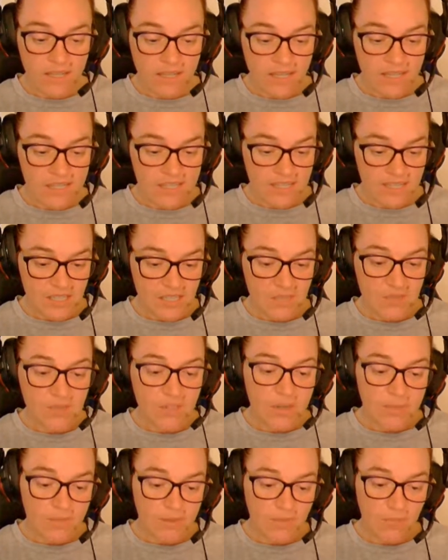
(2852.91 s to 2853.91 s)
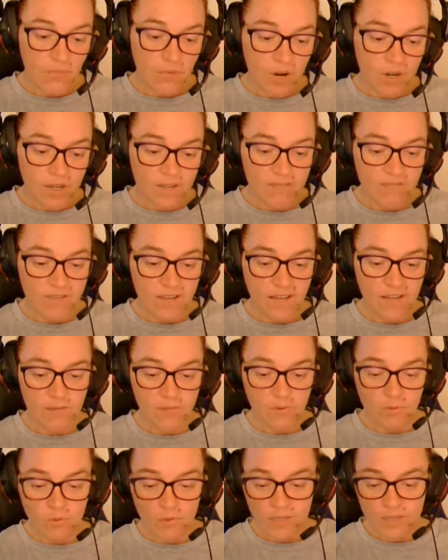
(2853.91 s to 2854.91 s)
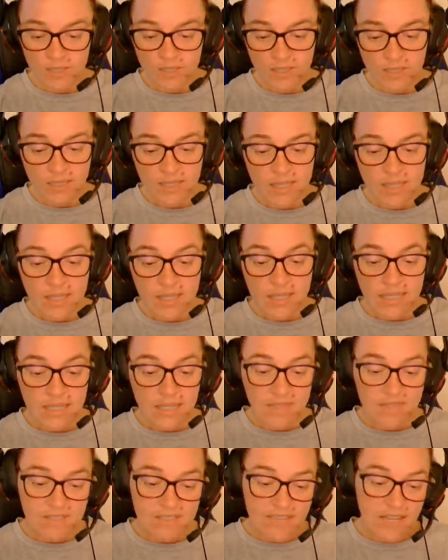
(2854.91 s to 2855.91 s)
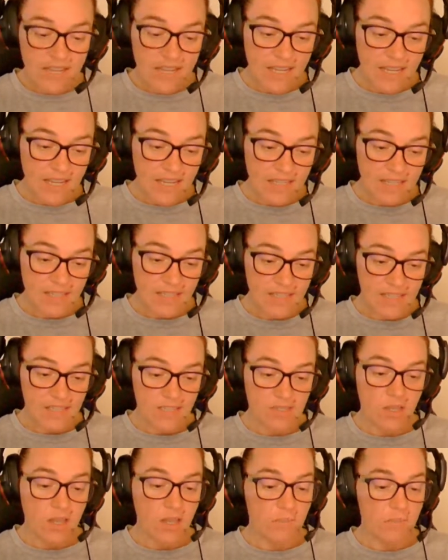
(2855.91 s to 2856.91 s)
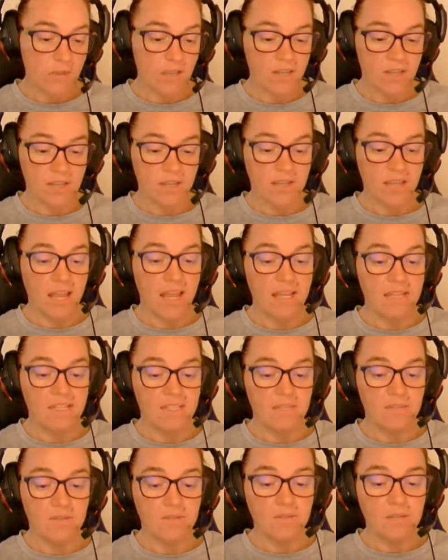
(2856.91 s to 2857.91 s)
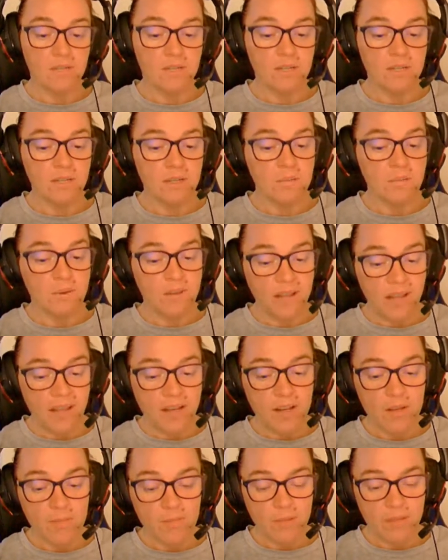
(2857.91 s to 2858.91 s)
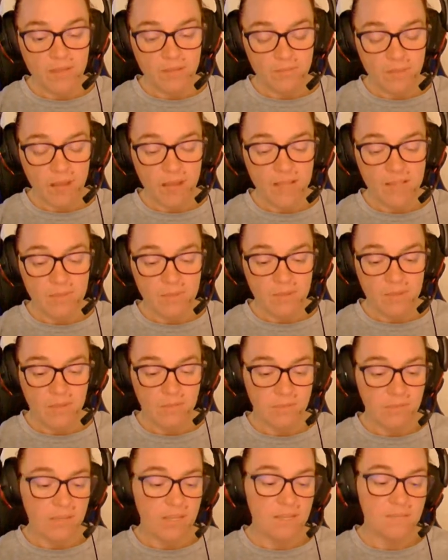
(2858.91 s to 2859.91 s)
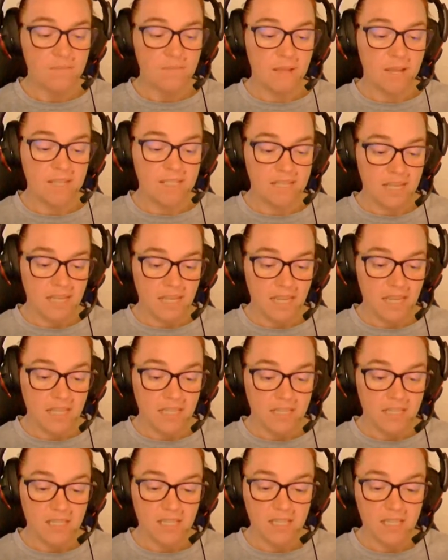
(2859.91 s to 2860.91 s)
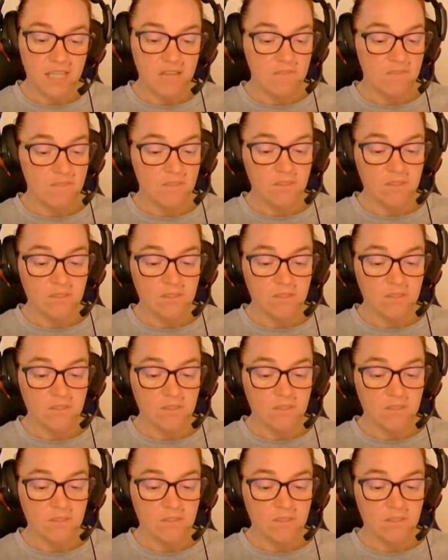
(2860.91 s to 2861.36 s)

It is extremely mortifying, Marilla. Even Diana gets along better than I do. But I don't mind being beaten by Diana, even